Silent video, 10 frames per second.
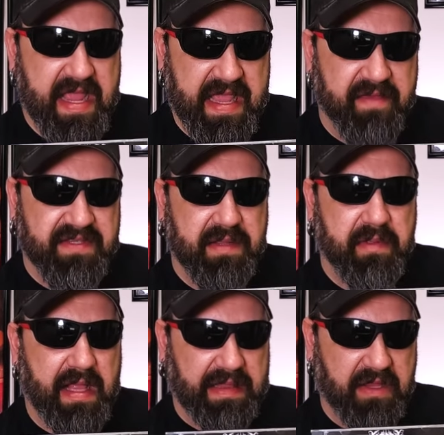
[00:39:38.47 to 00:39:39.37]
It gives
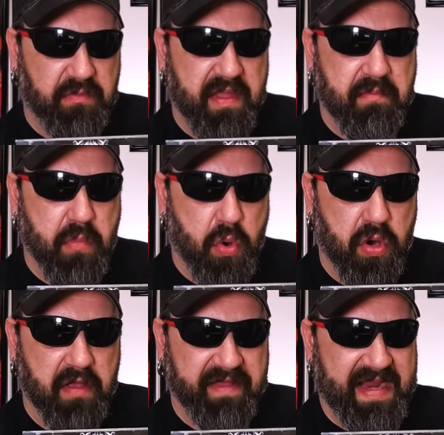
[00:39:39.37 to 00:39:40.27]
it a little bit
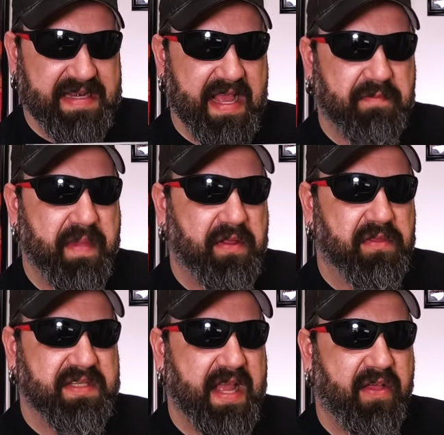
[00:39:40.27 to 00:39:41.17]
more of a death
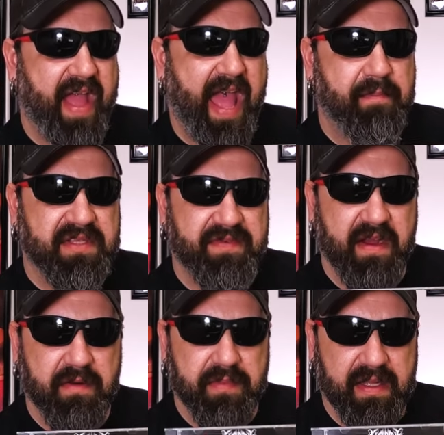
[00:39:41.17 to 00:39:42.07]
metal style
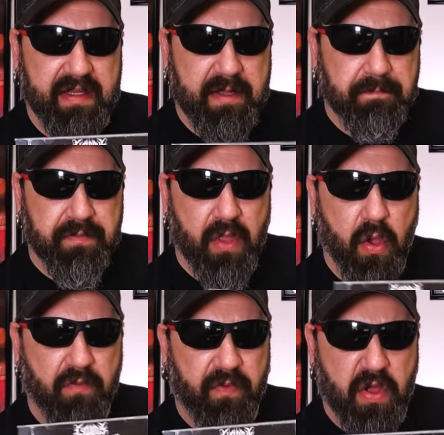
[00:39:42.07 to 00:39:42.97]
atmosphere, but
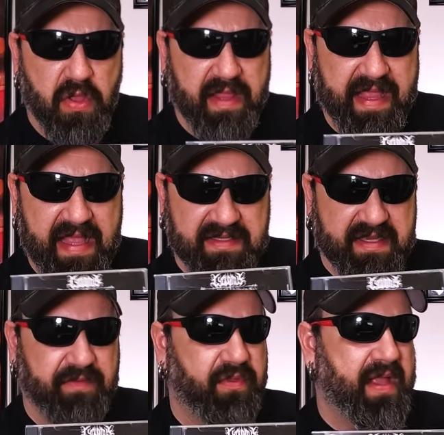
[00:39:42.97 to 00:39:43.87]
overall, like it's
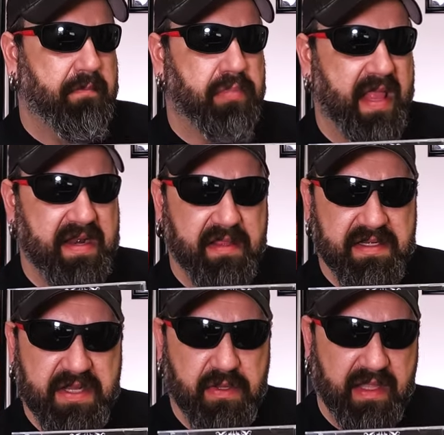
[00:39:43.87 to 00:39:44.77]
definitely a blend of
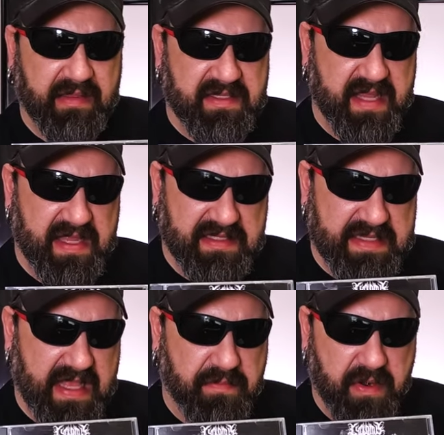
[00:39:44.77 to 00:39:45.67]
the two. Like this has
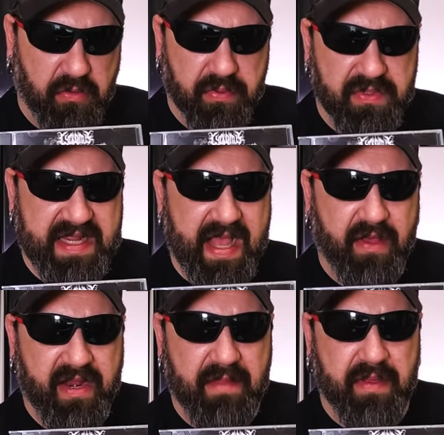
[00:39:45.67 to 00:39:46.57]
death metal
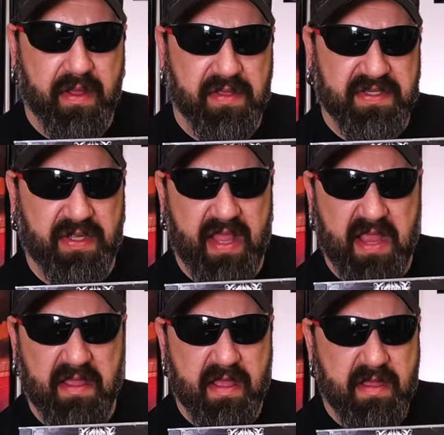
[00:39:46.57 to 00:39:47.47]
brutality, but also
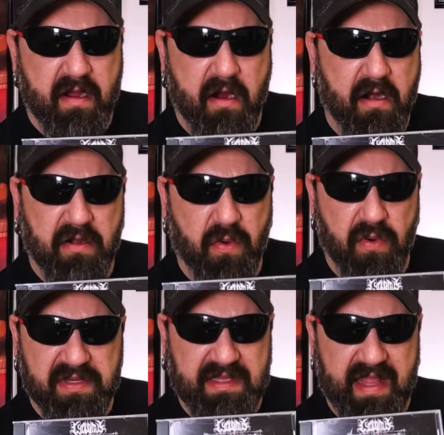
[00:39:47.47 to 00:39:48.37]
like
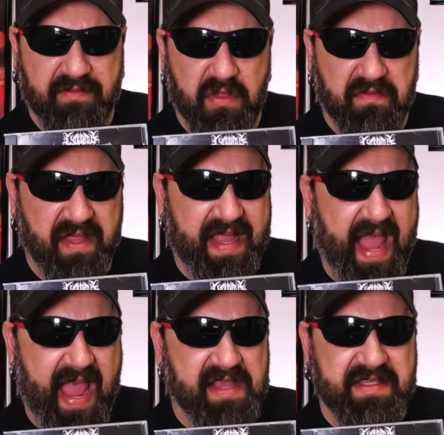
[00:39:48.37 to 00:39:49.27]
hardcore's level of like
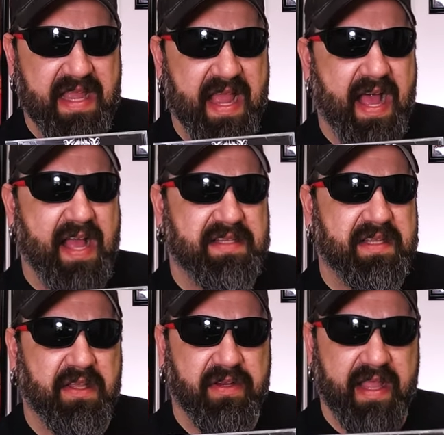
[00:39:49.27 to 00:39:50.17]
angsty
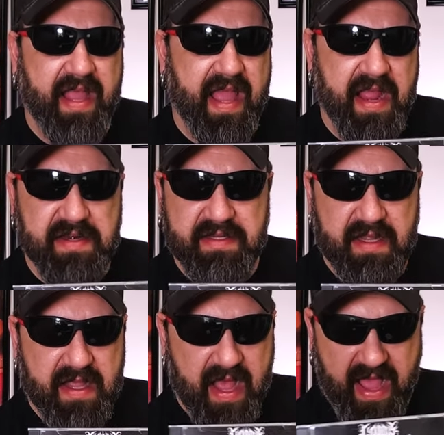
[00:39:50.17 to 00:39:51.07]
hostility and
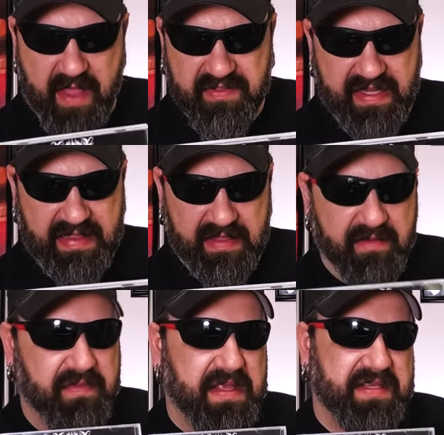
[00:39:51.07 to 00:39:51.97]
I absolutely
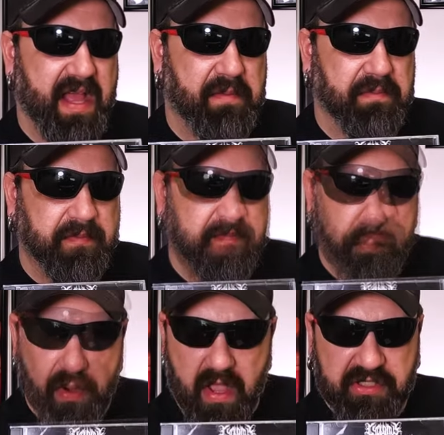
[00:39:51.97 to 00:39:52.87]
love this album. The
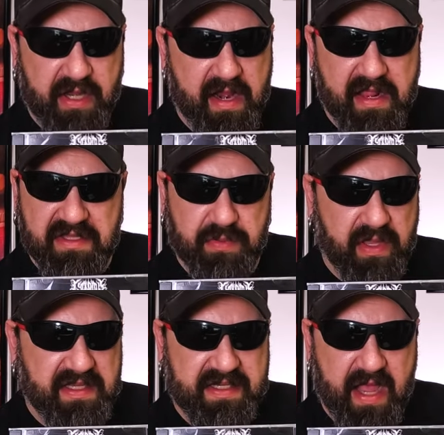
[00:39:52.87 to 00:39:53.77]
production on it is
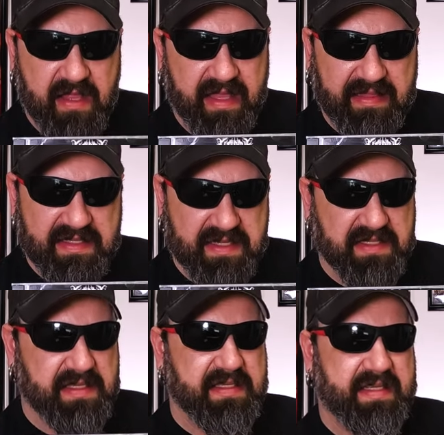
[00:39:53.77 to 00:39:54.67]
really solid. Like this
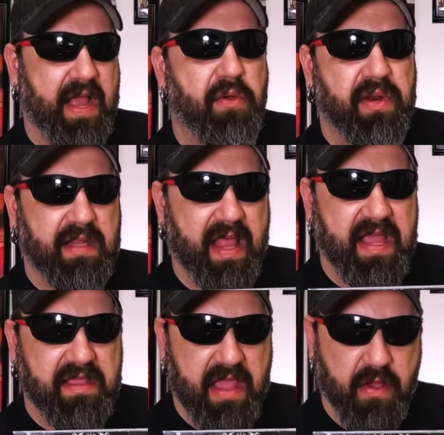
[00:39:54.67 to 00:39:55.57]
doesn't sound
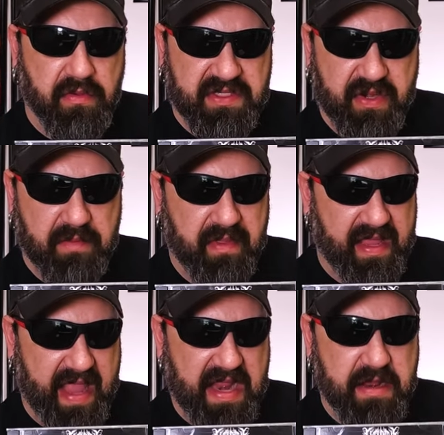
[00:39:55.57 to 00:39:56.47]
like, you know, a straight up
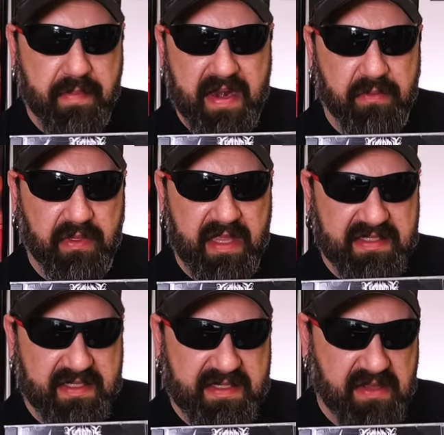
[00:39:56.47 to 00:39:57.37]
independent
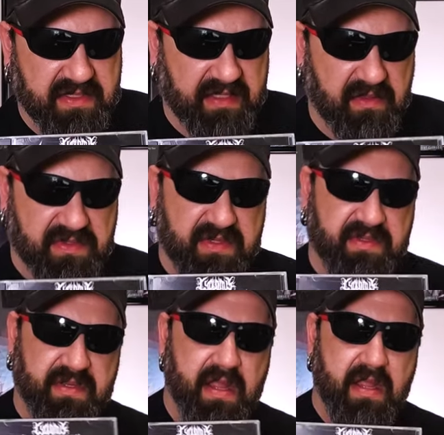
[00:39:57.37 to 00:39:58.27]
release. This sounds like this
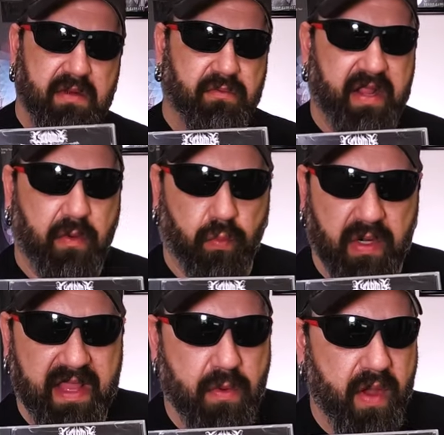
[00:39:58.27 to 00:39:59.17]
was you know,
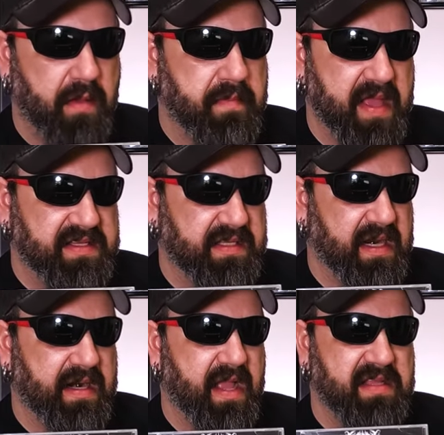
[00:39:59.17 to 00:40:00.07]
really well mixed in
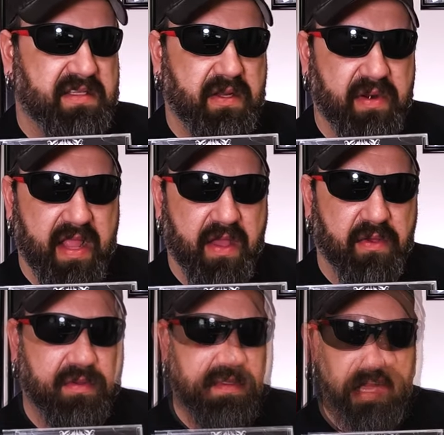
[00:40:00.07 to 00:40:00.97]
a nice
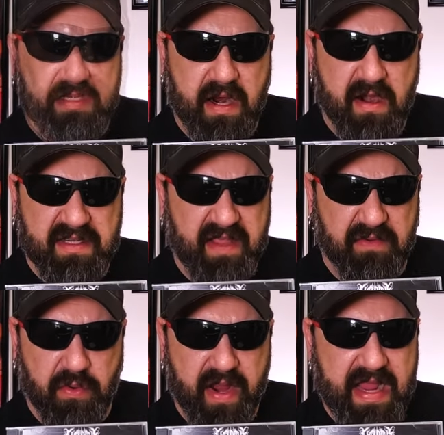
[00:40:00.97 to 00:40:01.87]
studio. The guitars
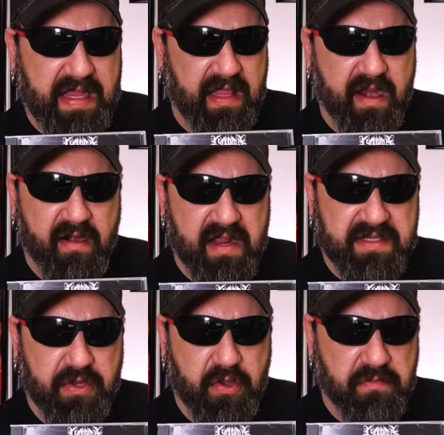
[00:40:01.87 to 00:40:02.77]
have great clarity
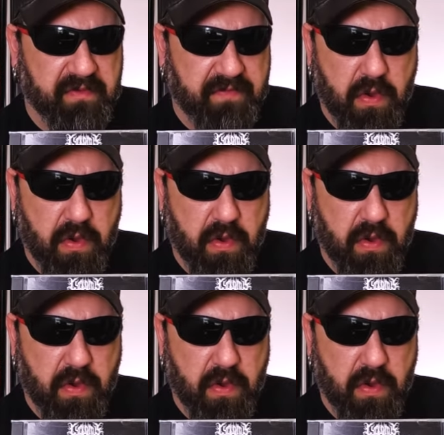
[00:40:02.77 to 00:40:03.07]
to them. The